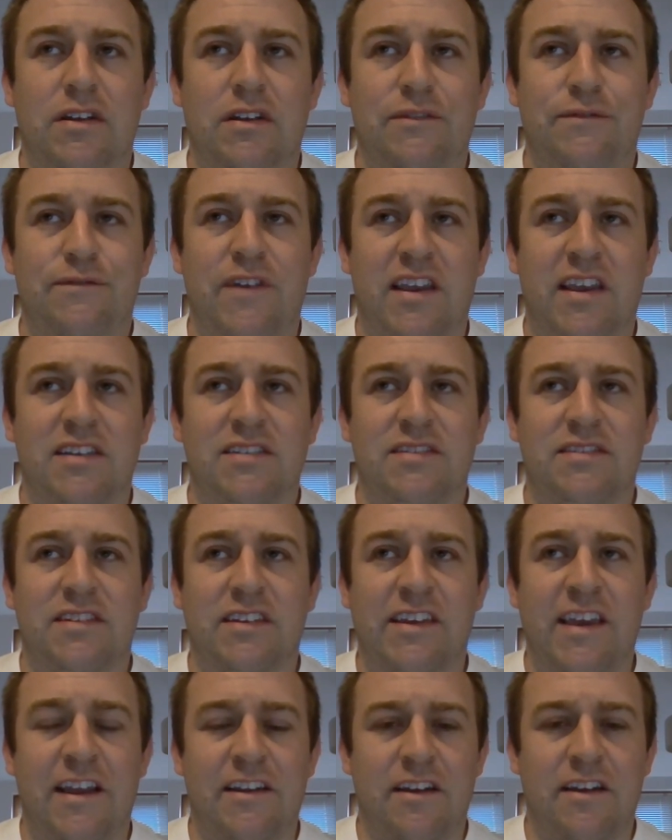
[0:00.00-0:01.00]
faced
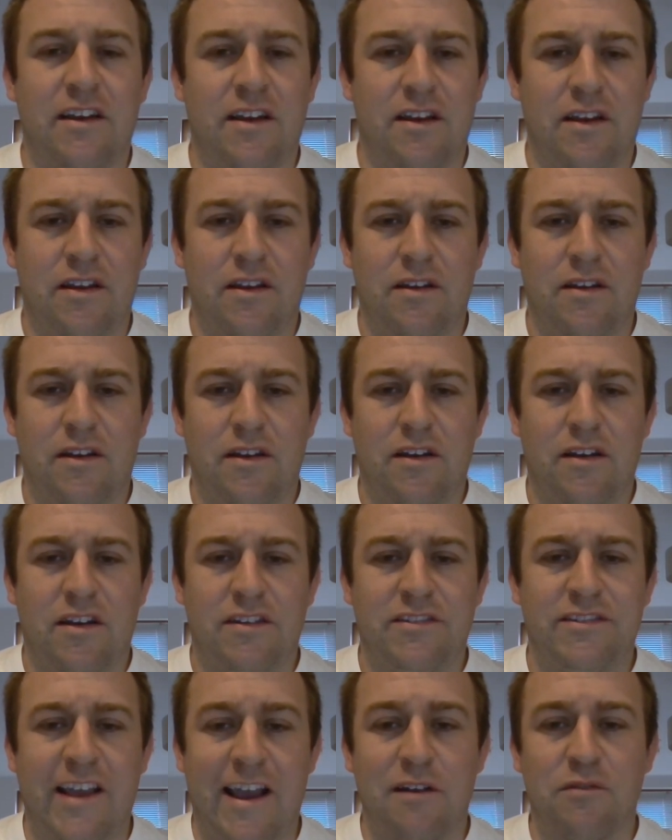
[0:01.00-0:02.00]
again a
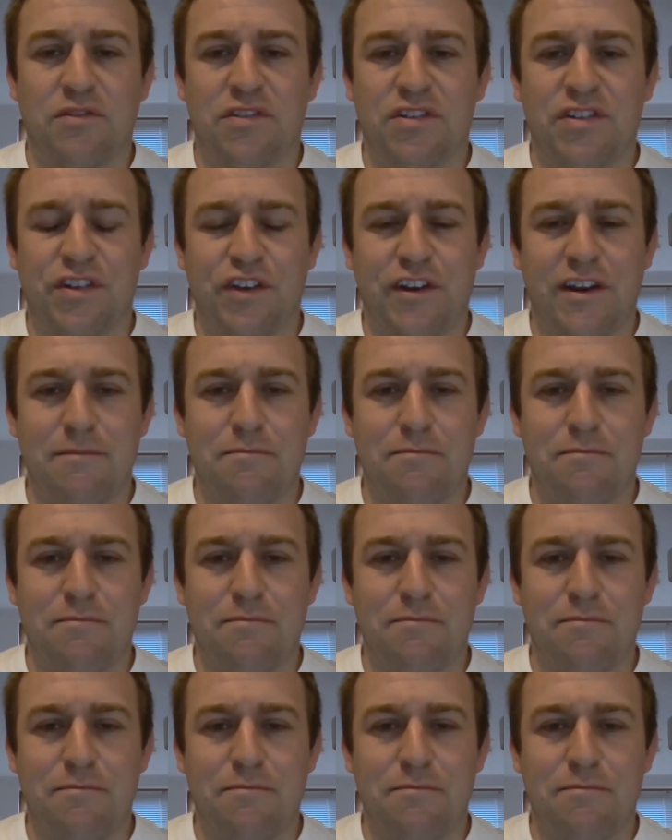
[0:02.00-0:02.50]
downturn